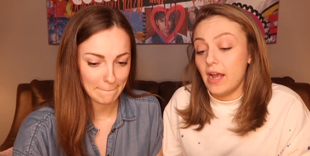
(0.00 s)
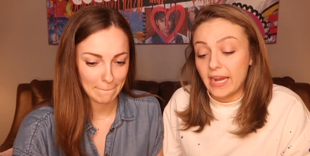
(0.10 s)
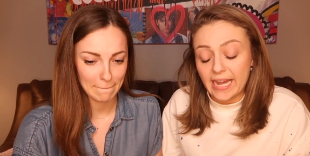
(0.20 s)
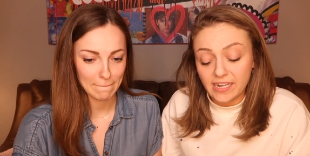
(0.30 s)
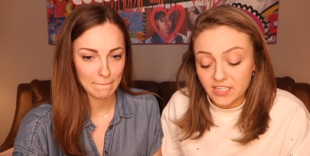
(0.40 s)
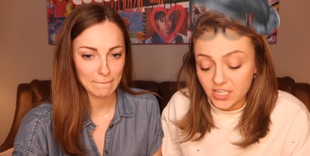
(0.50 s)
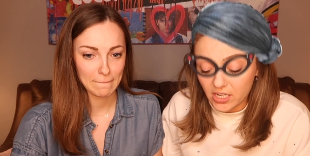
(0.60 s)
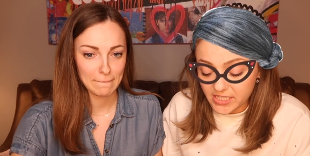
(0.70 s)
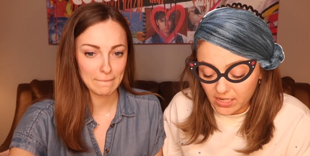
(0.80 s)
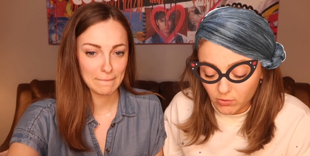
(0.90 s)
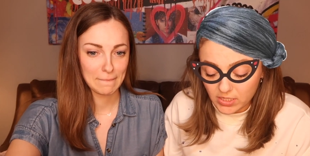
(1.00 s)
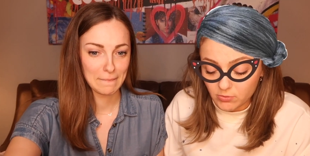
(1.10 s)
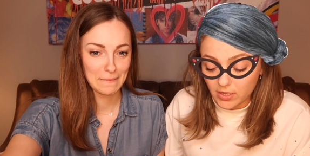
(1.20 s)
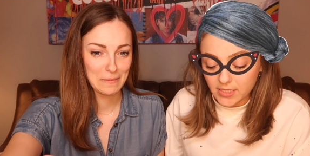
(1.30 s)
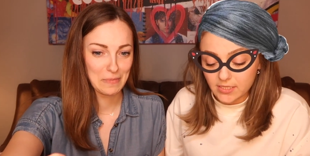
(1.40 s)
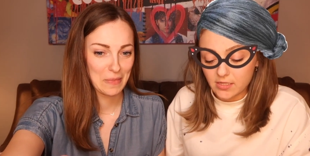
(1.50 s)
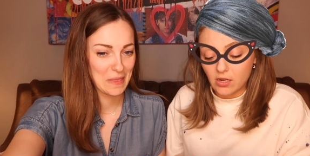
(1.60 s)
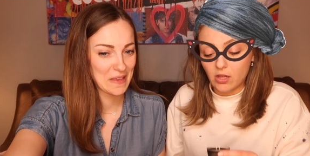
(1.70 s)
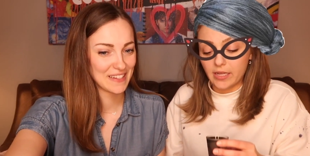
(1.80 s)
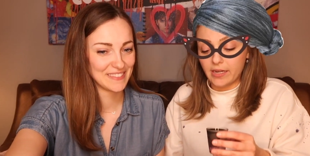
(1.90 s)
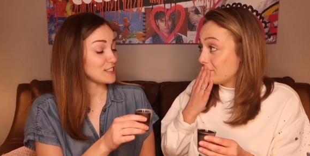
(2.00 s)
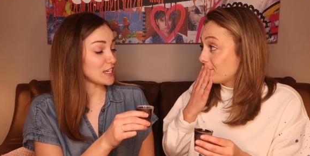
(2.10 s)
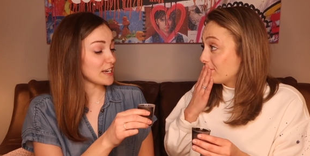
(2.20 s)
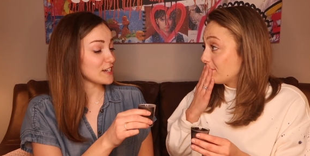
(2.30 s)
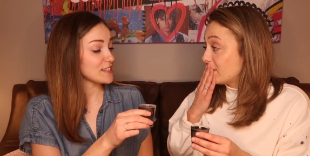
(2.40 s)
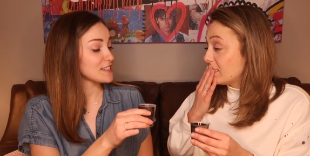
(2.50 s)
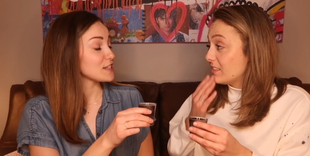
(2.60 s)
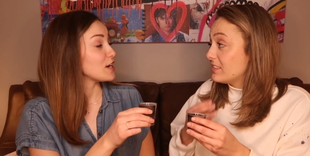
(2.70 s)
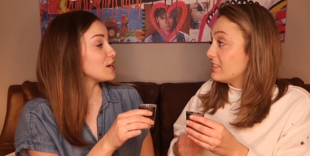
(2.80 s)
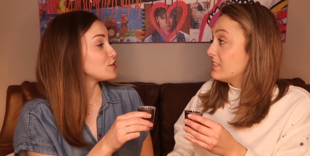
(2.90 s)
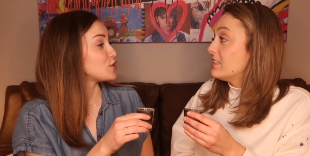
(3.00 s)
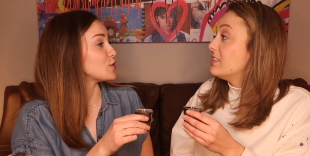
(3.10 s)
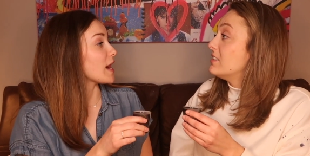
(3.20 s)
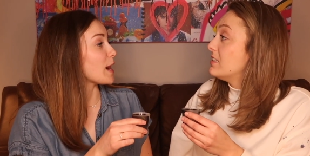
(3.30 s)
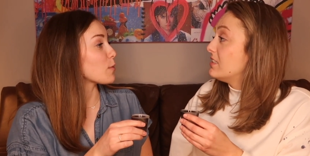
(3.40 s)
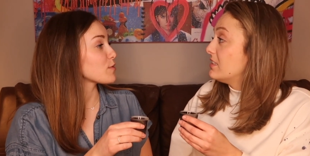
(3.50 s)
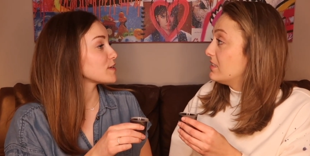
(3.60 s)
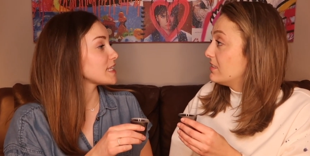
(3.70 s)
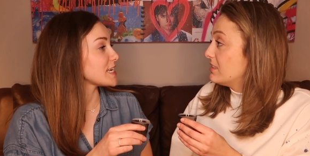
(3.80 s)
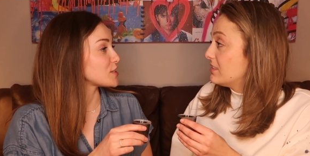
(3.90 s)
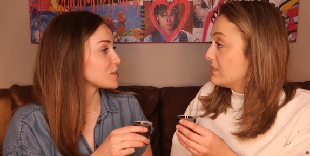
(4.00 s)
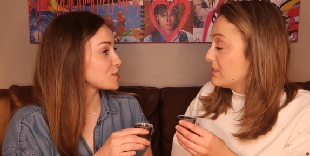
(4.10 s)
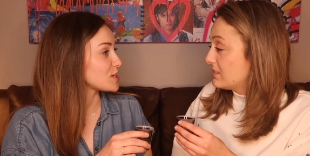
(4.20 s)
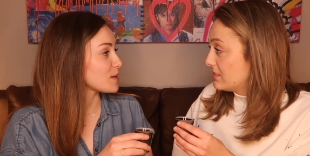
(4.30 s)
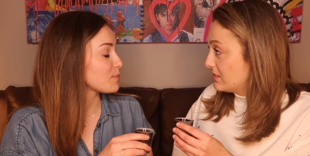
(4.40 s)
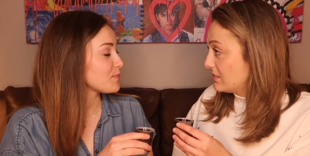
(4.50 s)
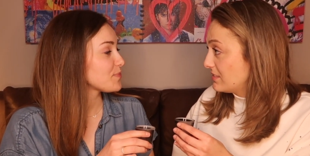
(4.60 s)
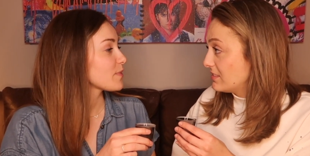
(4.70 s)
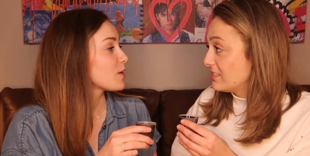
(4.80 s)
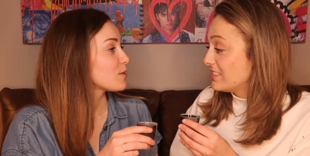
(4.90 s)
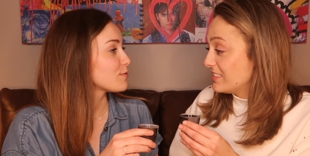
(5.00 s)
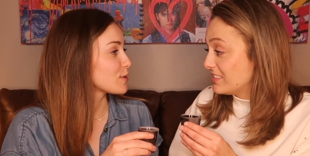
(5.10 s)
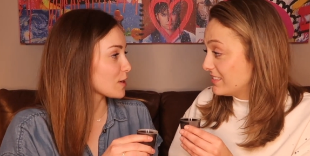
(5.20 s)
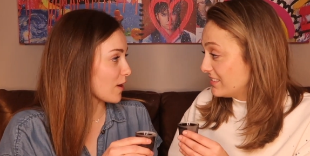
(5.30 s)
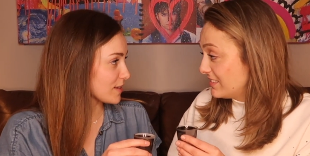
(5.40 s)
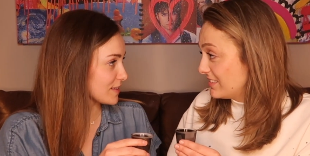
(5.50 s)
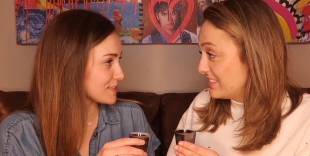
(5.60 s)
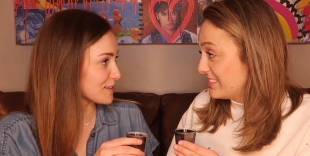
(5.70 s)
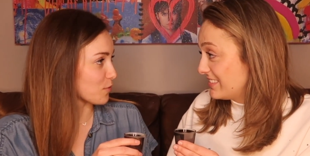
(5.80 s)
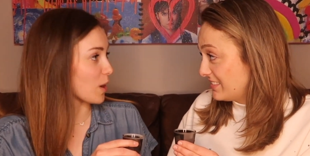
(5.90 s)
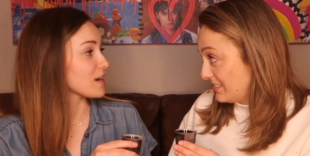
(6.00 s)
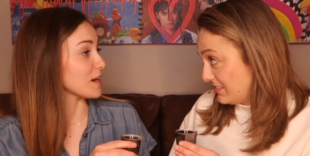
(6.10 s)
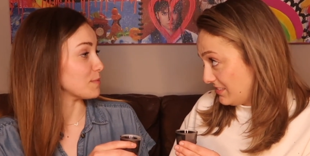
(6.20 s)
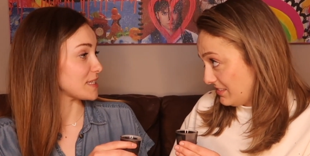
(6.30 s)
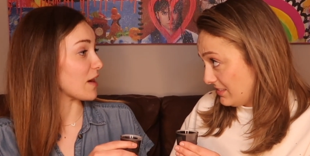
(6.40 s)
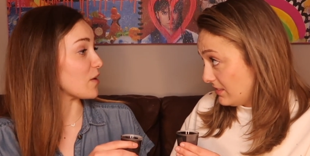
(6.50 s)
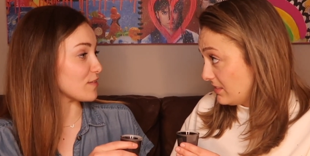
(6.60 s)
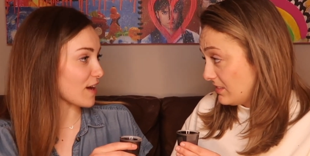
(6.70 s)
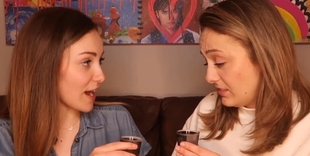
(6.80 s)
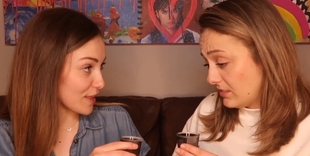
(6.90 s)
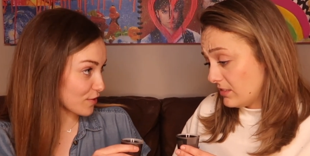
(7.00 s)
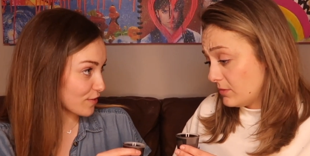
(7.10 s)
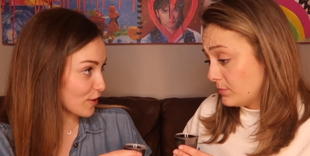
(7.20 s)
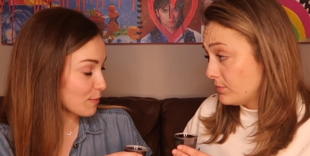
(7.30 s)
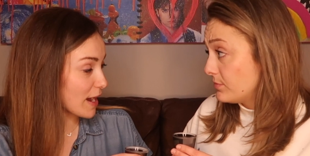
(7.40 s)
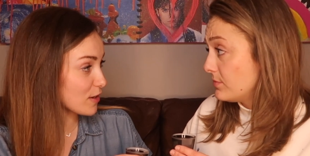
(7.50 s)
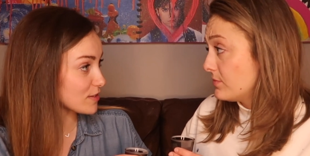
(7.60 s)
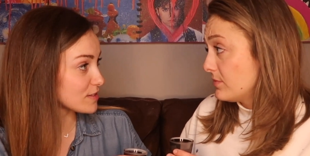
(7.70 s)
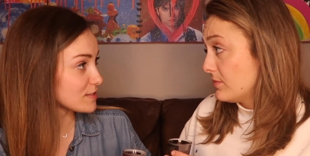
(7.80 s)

Speaker 1: I ain't as young as I once was, Holly.
Speaker 2: Cheers to our relationship, regardless of what comes out of either of our mouths.